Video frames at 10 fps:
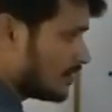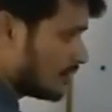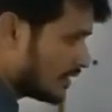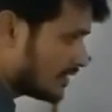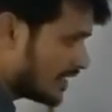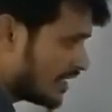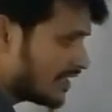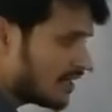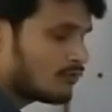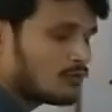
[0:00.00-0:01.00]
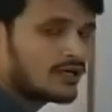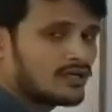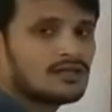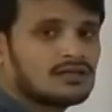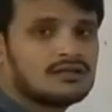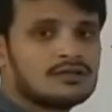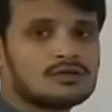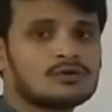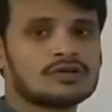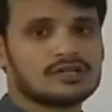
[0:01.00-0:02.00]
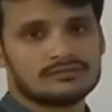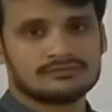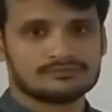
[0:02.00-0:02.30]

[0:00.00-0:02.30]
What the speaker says: at the area what coated.